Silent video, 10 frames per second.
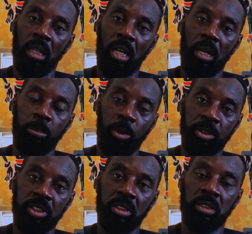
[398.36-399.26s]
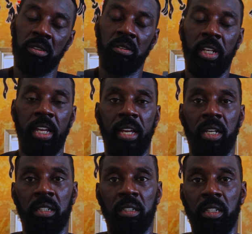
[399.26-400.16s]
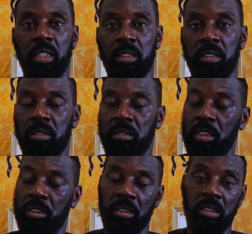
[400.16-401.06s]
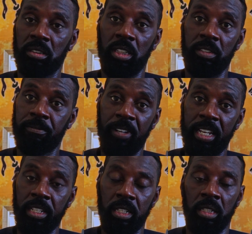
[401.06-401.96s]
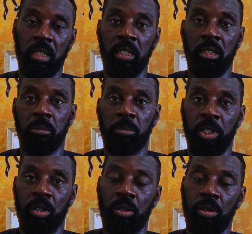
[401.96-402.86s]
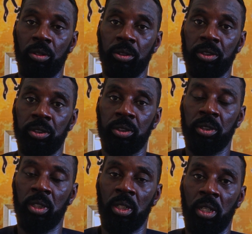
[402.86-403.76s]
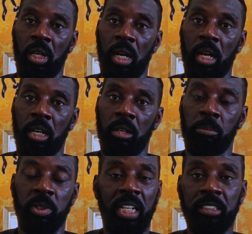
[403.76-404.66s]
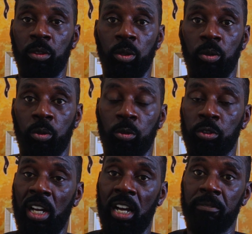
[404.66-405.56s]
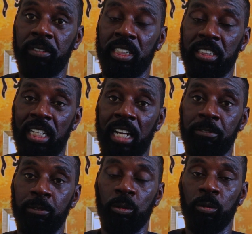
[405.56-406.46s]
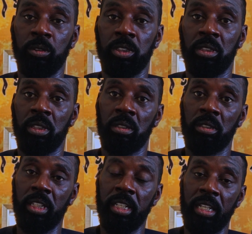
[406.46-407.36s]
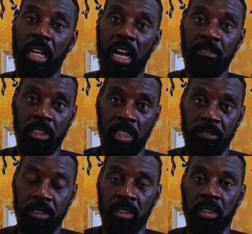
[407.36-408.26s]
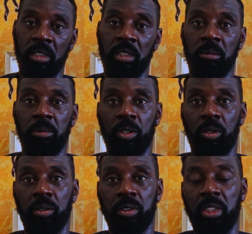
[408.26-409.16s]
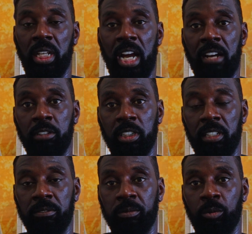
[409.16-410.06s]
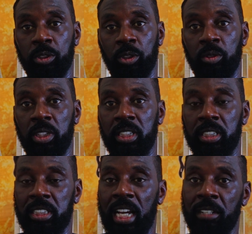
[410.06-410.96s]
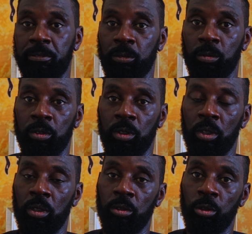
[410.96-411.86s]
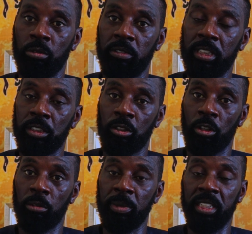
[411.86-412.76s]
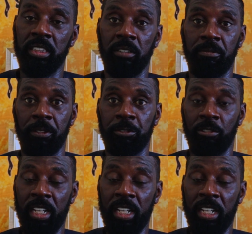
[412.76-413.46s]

um, boss here is, is, is, is fake, because uh, Manetho could not have deciphered the hieroglyphs, because the hieroglyph was only deciphered during Ptolemy the Fifth's